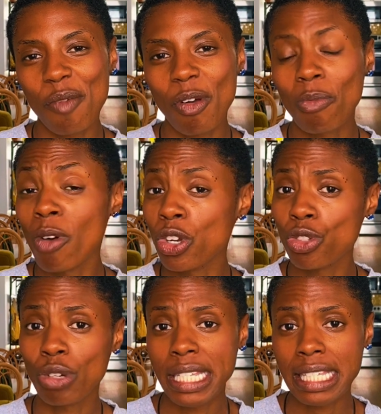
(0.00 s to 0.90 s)
Most
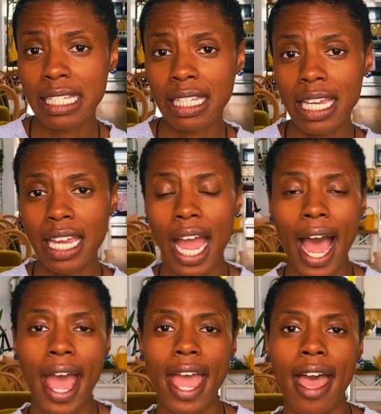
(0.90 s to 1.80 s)
recently,
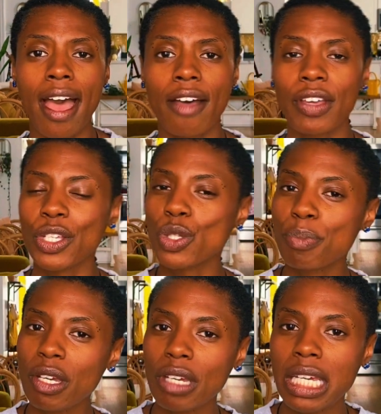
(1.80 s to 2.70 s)
I have
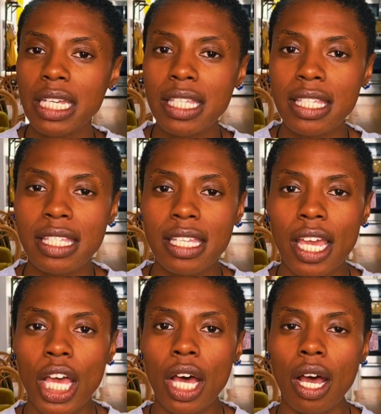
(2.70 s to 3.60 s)
experienced
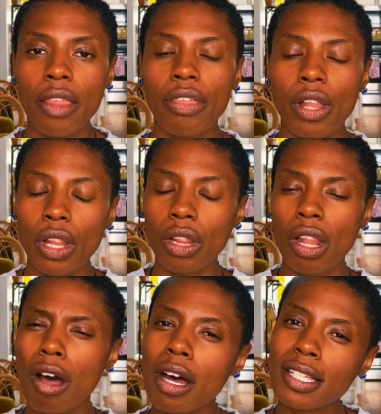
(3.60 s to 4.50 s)
the
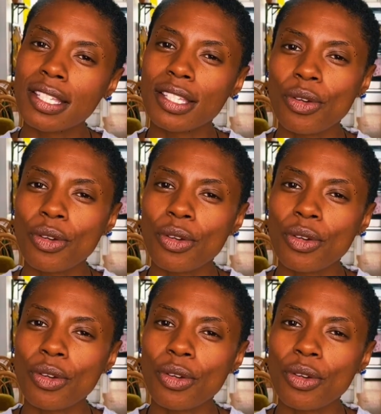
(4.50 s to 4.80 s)
loss